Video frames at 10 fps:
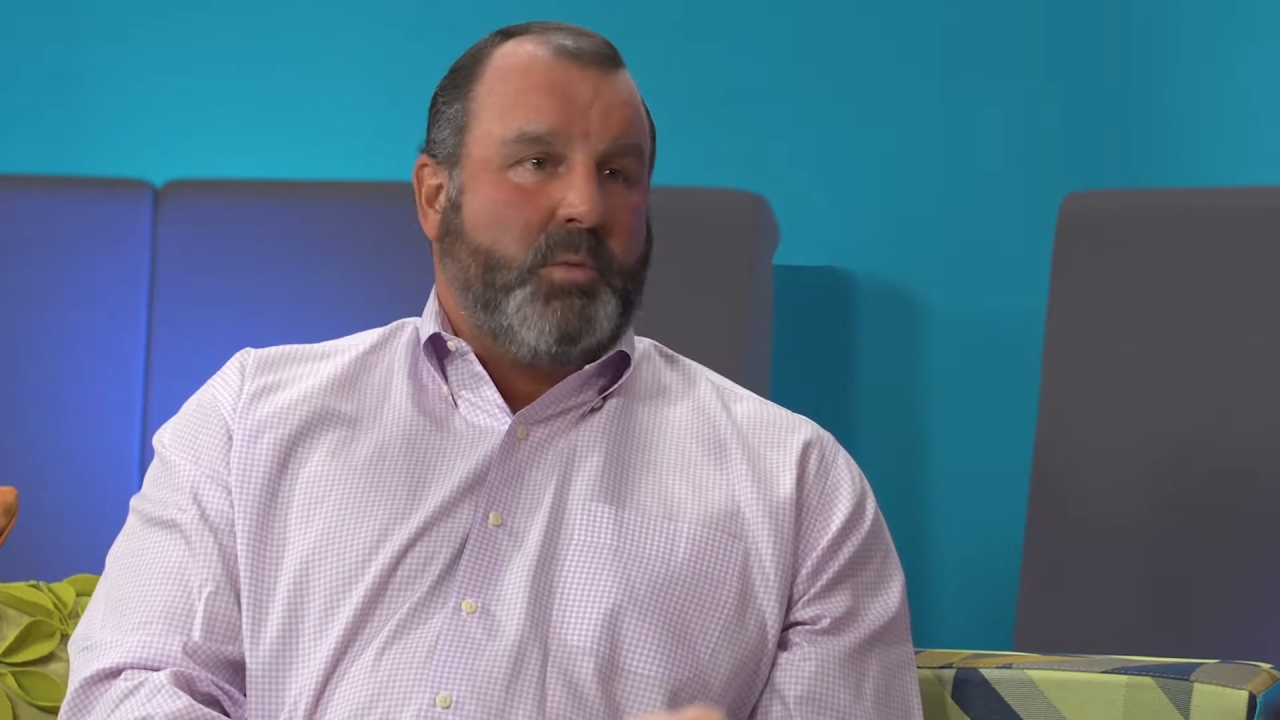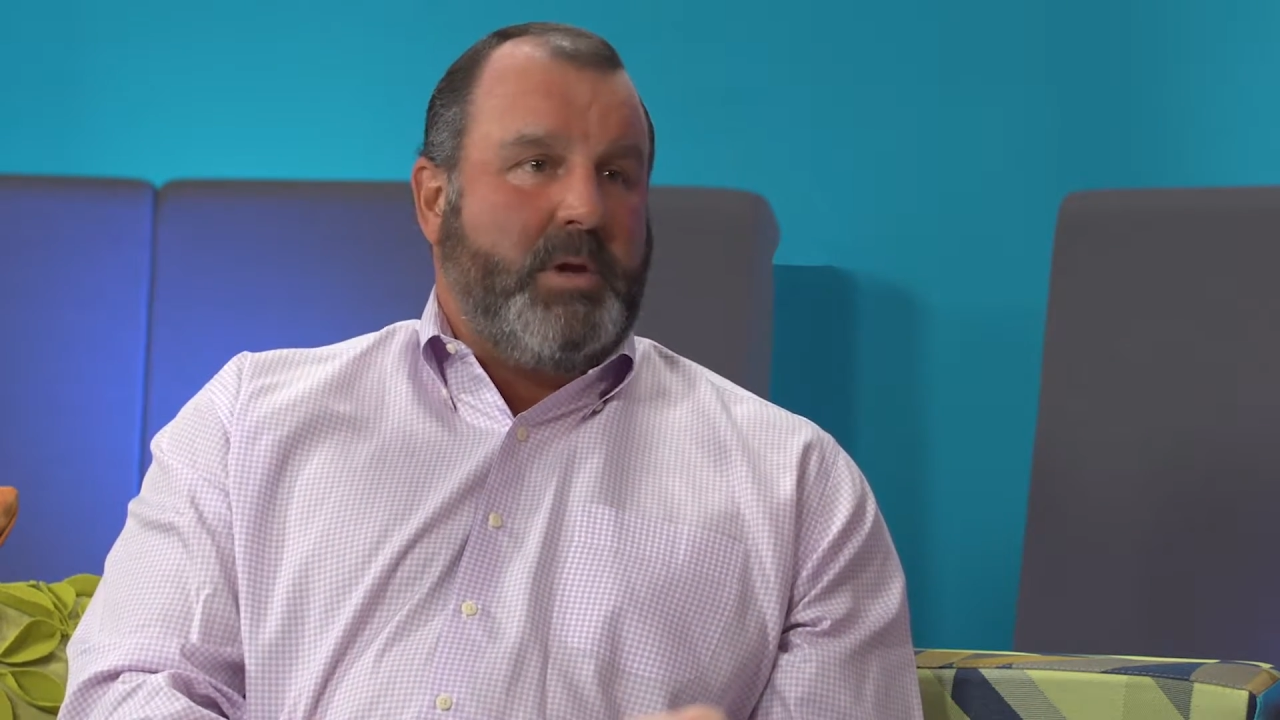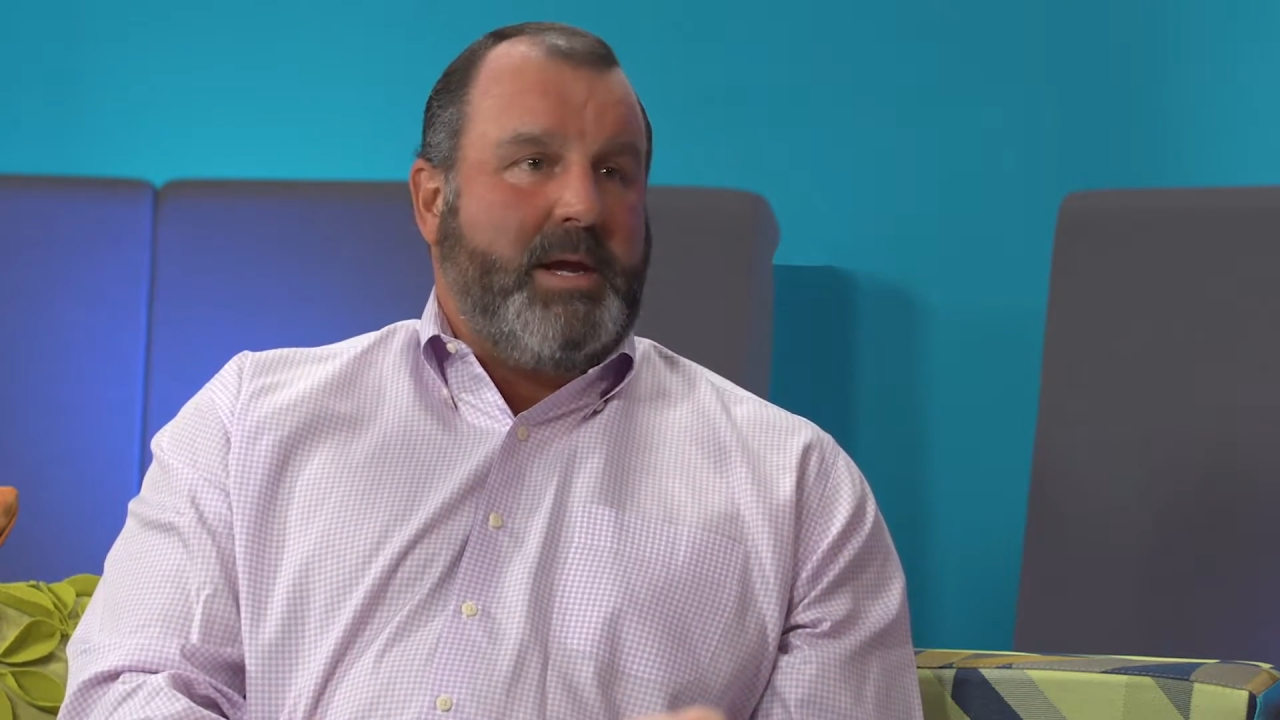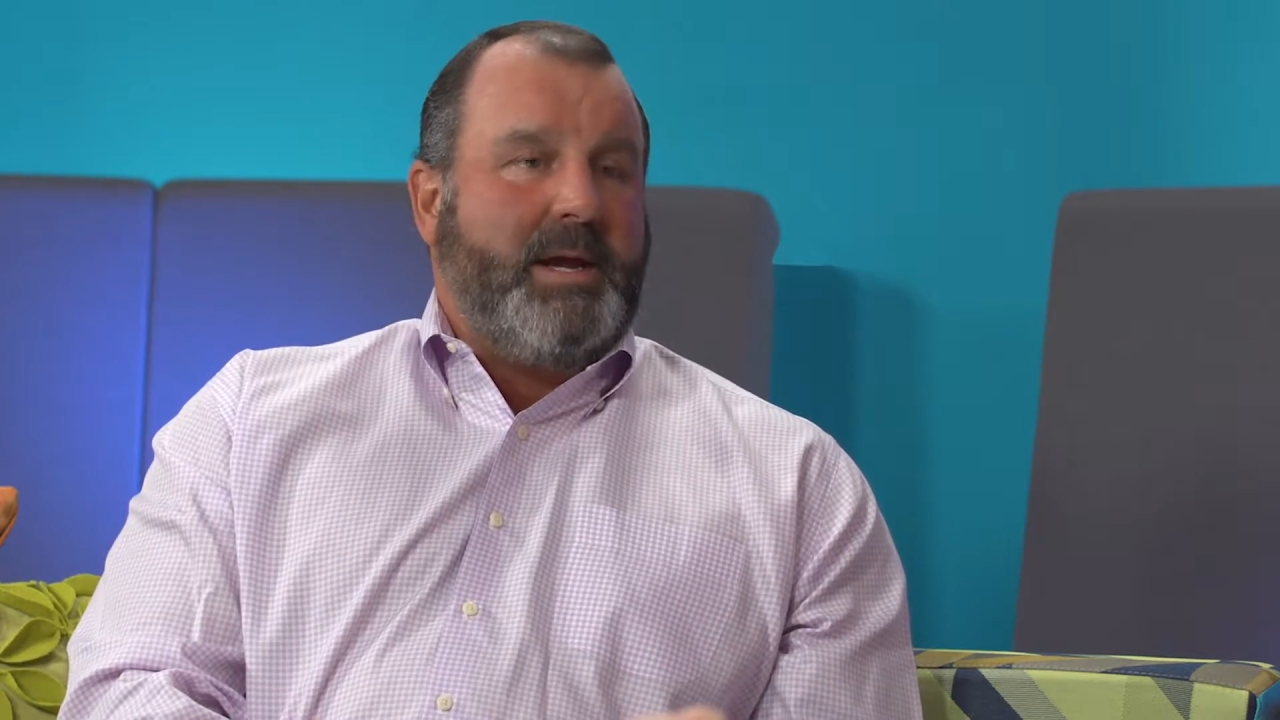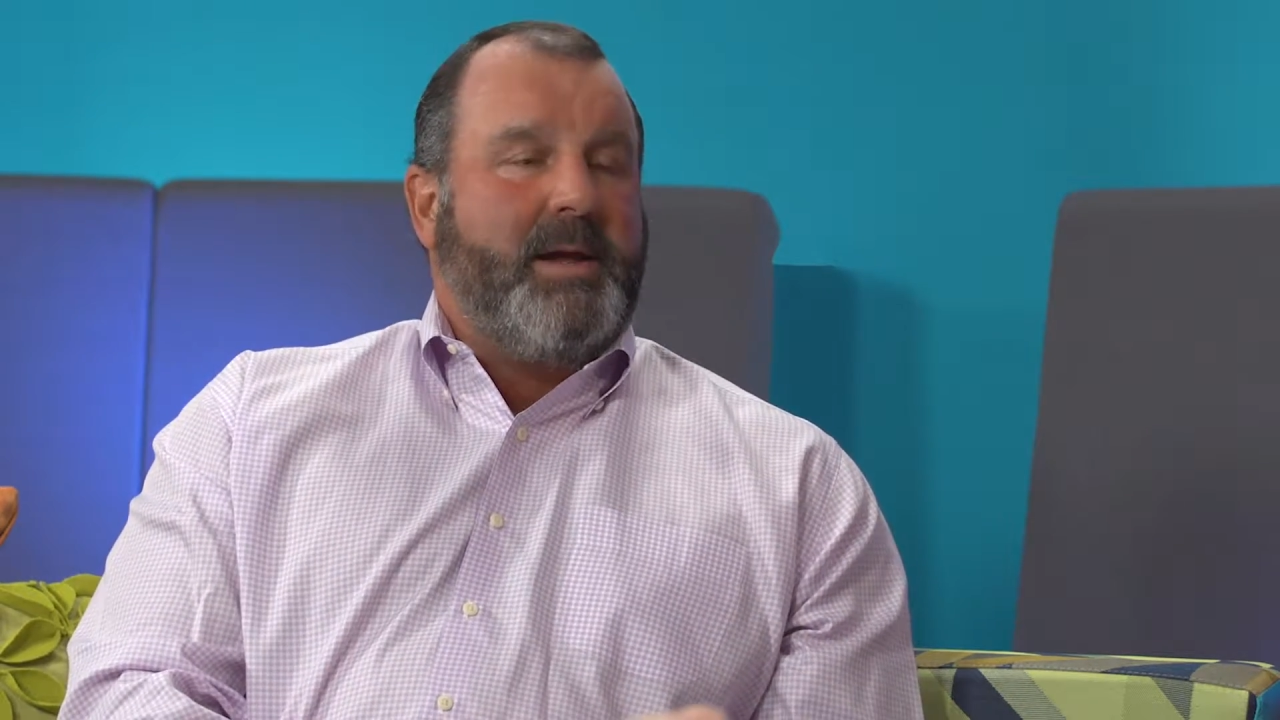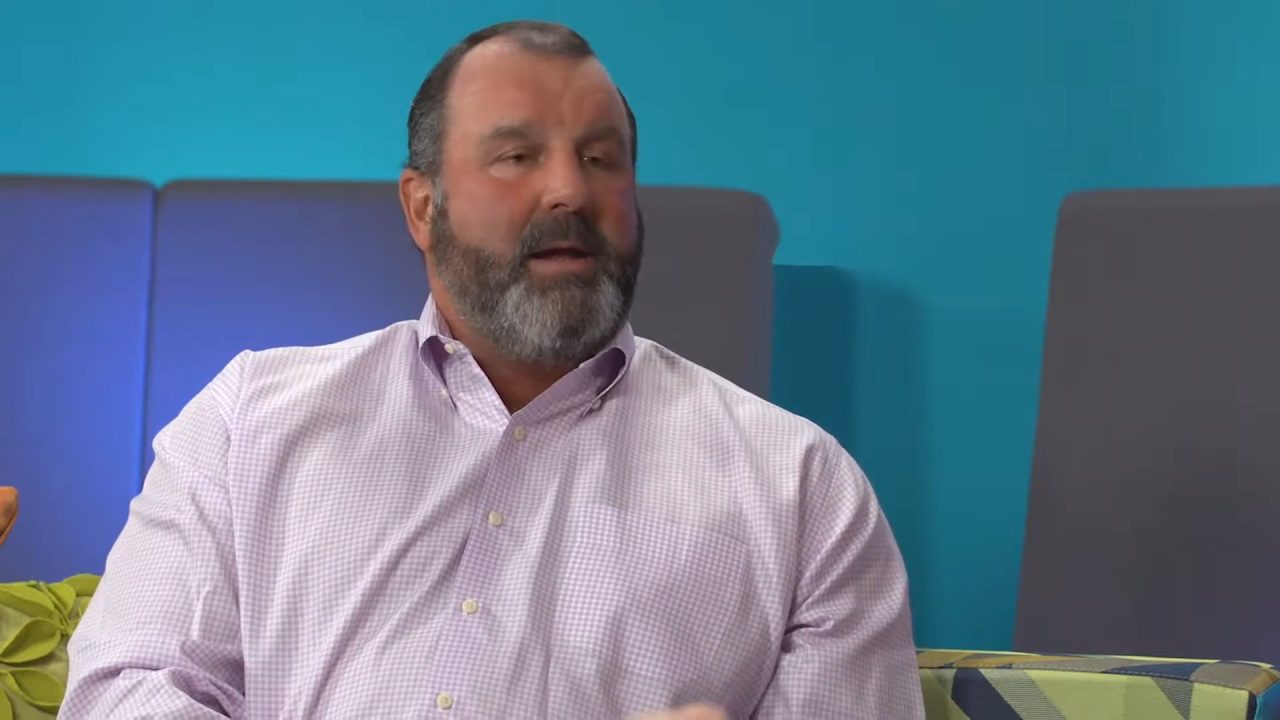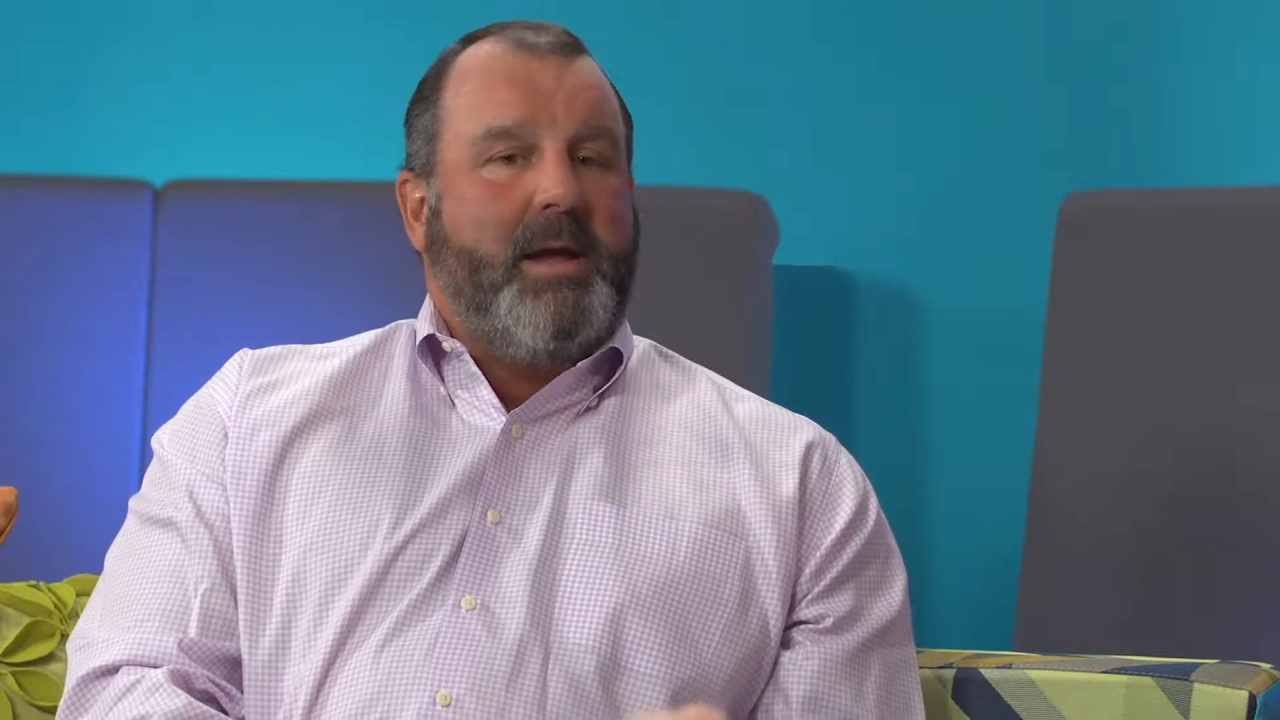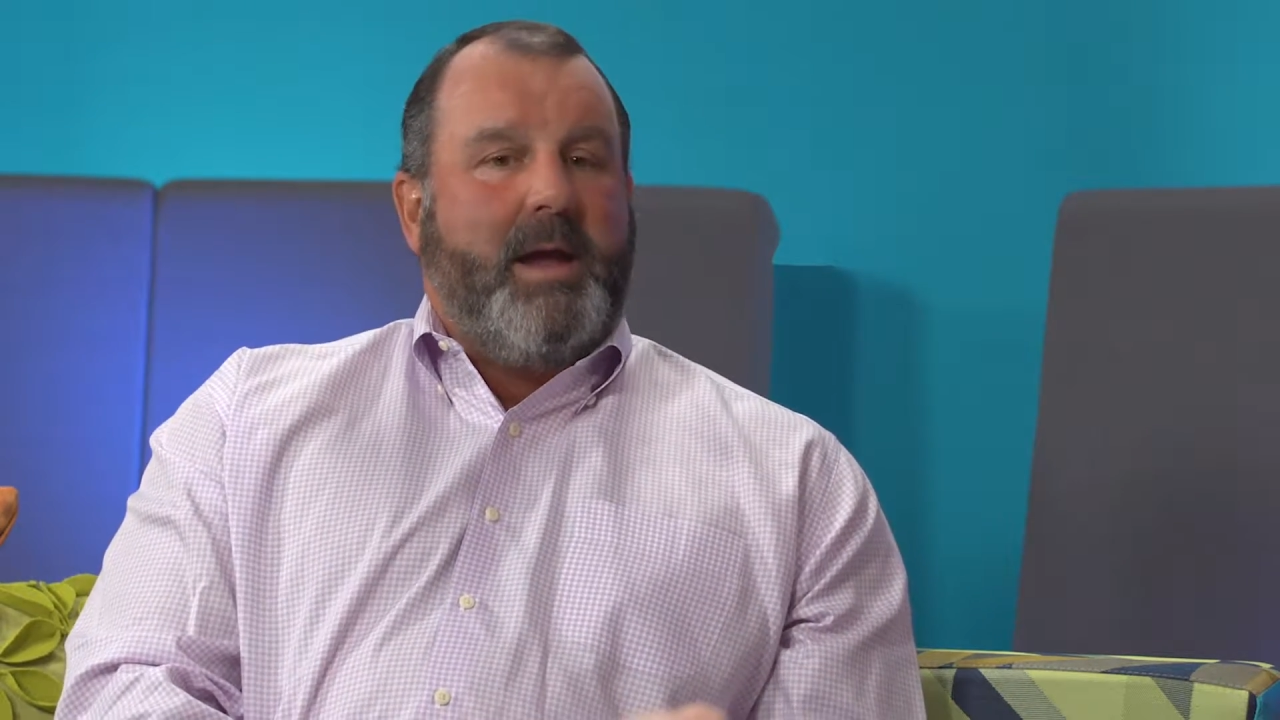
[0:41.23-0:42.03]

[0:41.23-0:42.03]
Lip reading: a week,